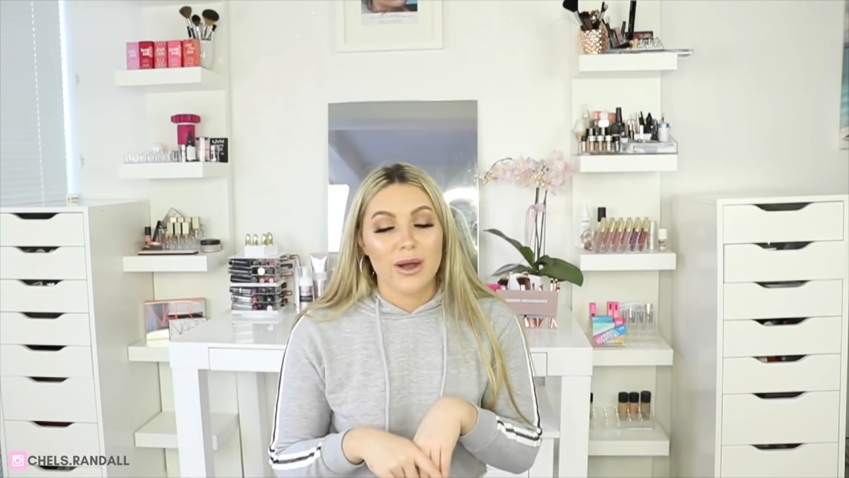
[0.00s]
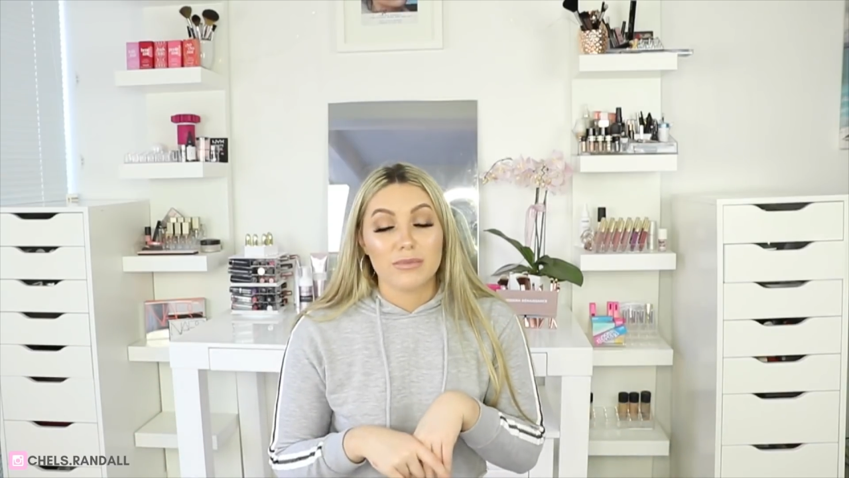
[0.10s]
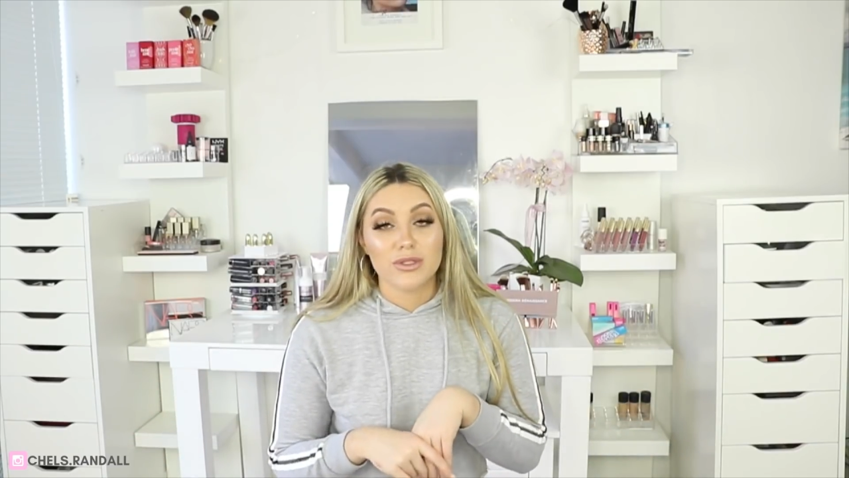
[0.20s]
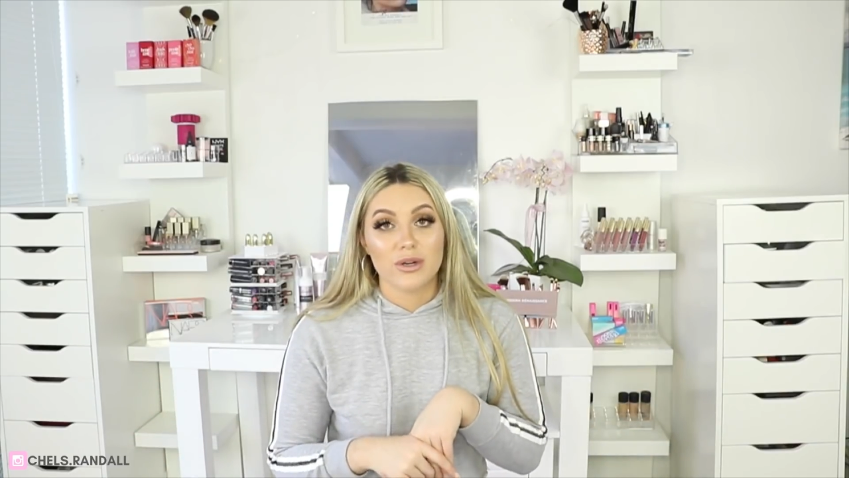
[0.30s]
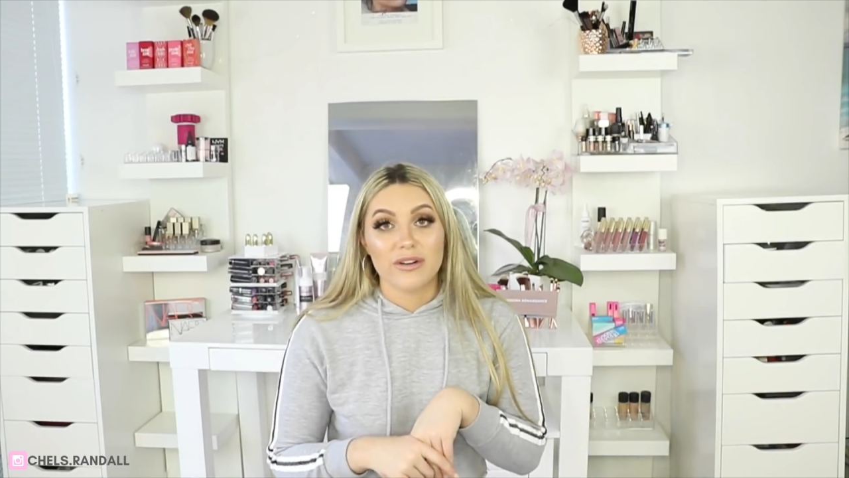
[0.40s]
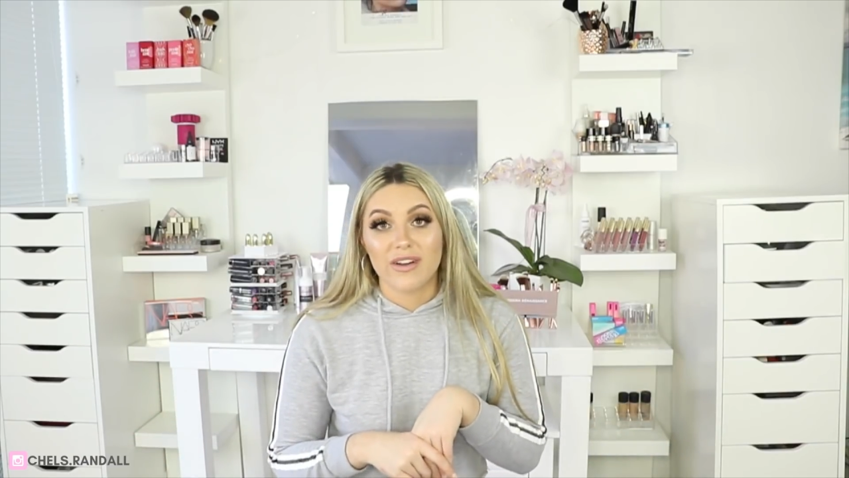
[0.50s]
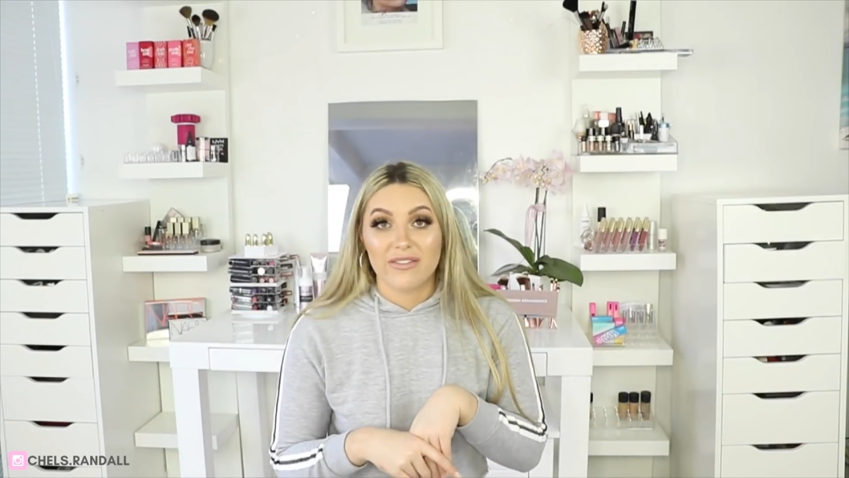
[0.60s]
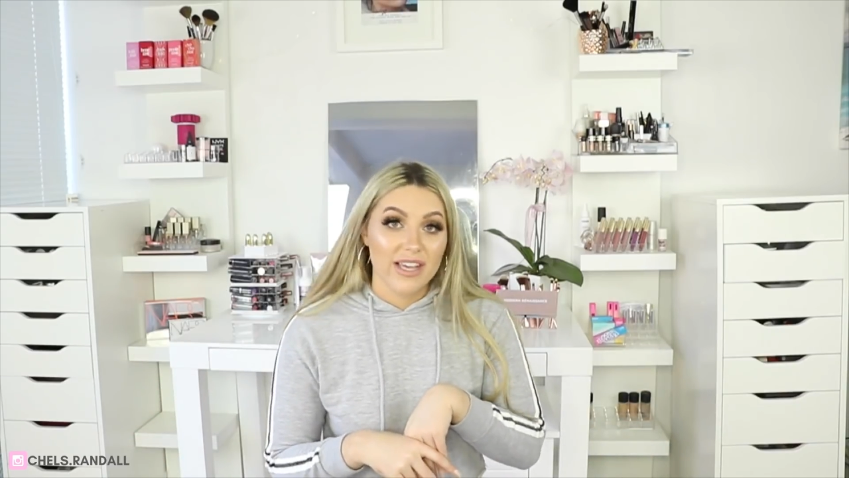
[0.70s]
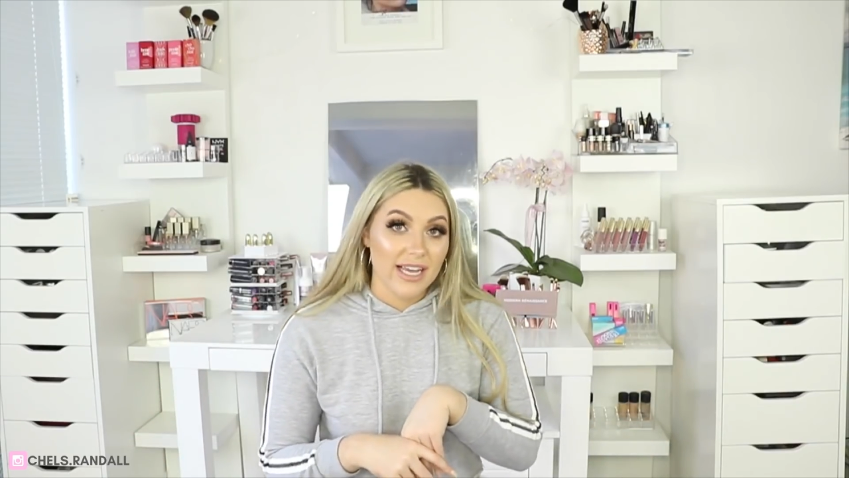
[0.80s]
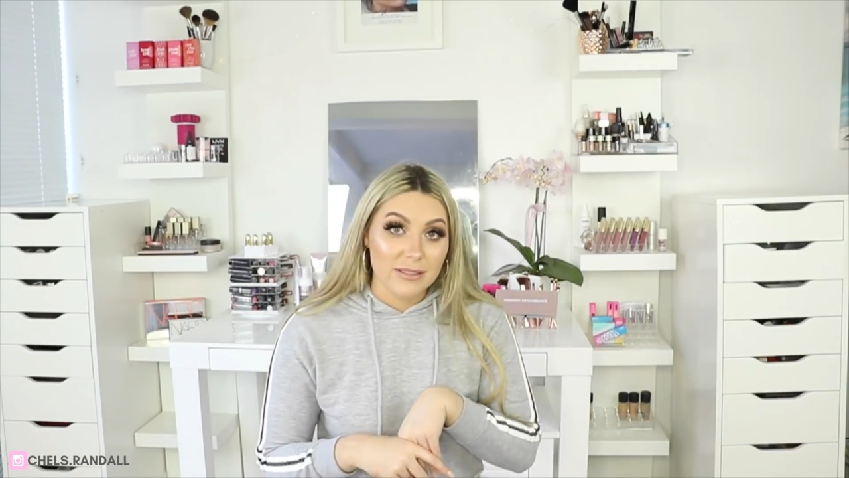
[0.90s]
I'm sure if I
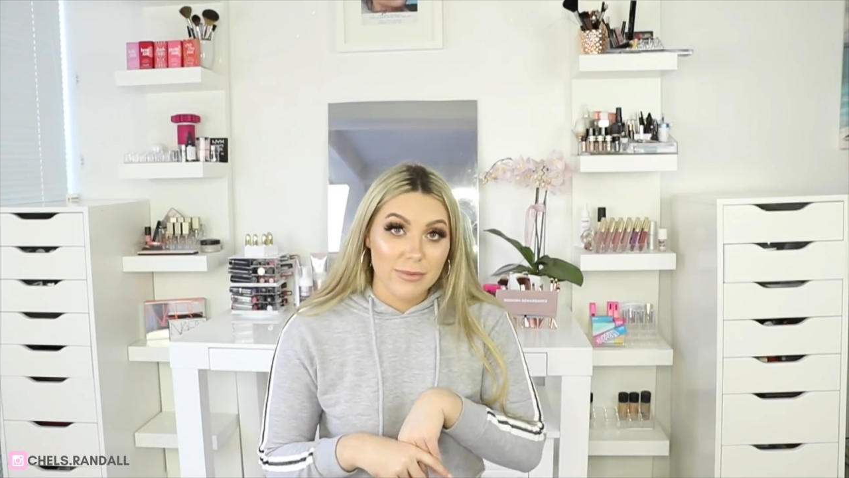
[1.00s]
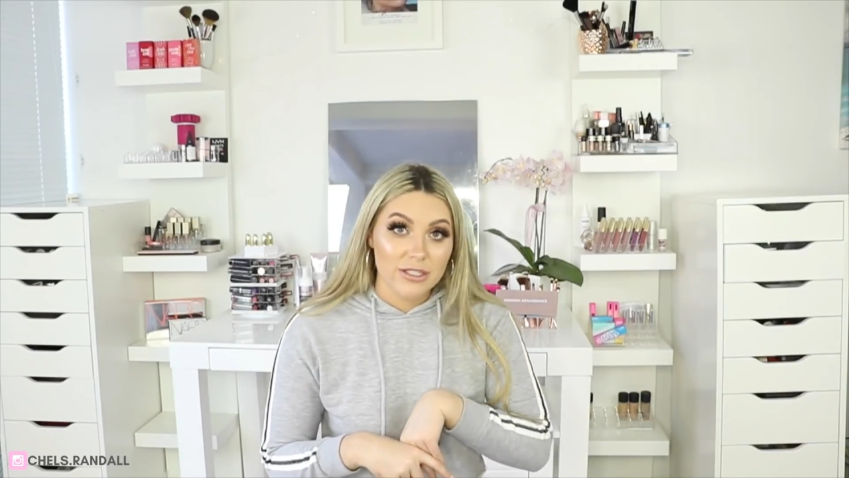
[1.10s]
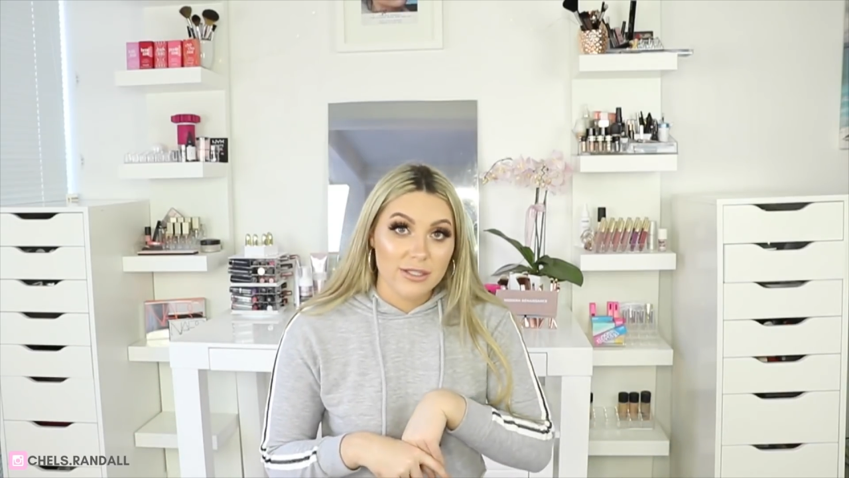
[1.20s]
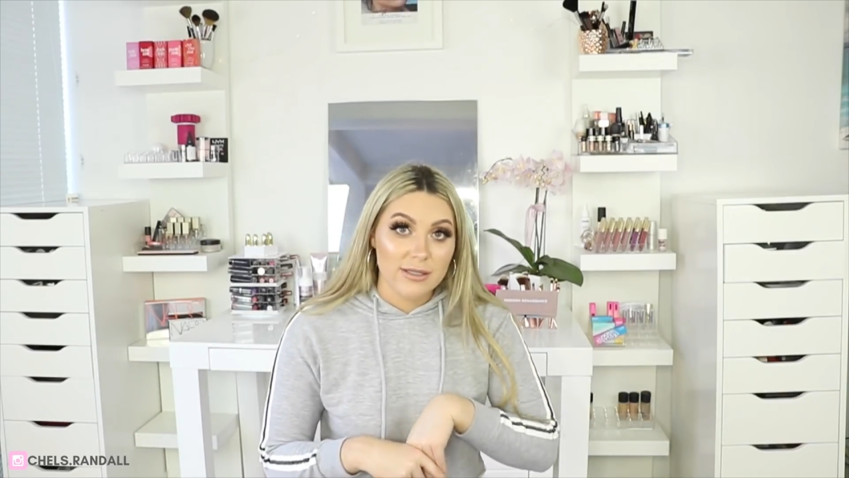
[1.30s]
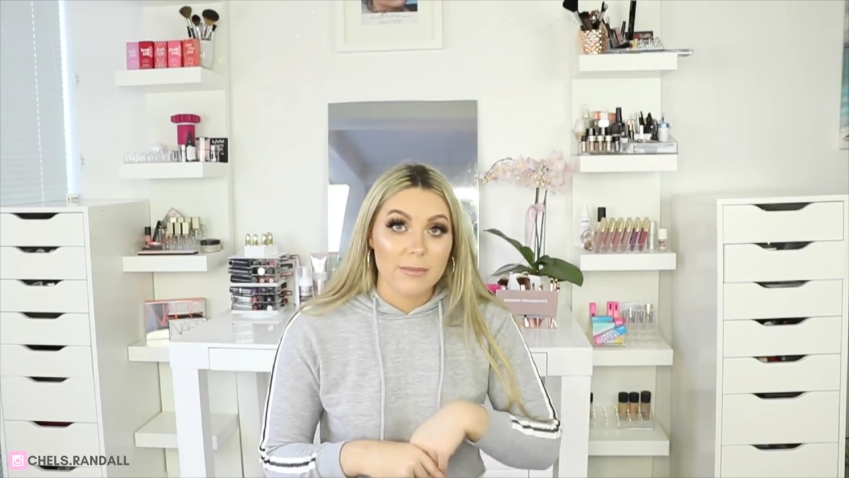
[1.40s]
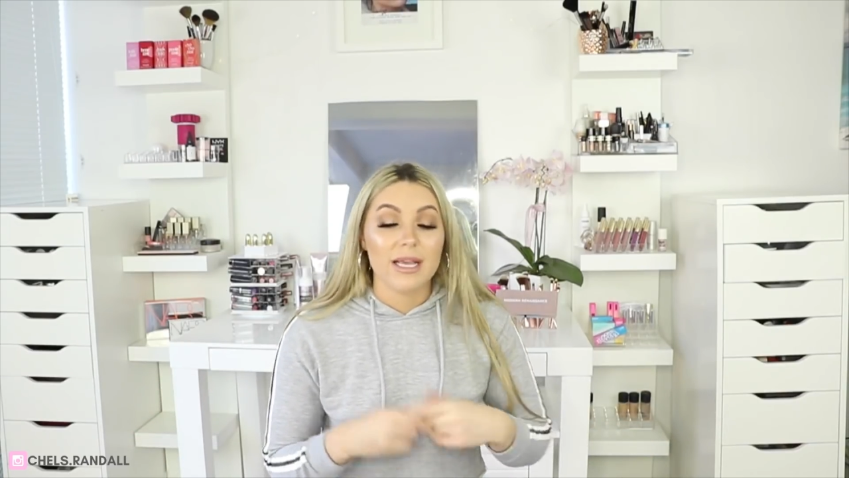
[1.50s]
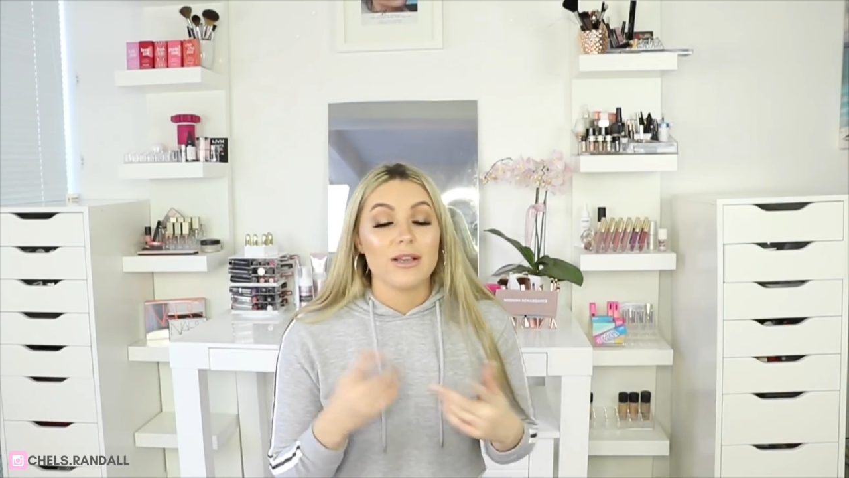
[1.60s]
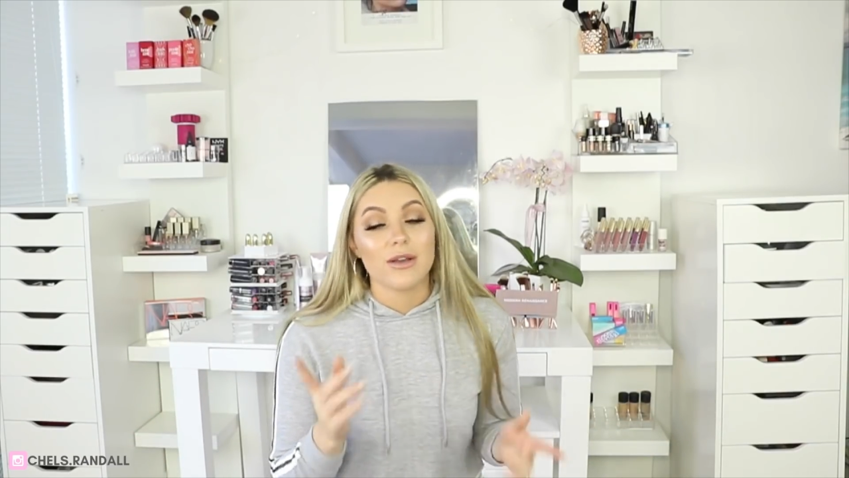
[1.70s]
forget to mention something,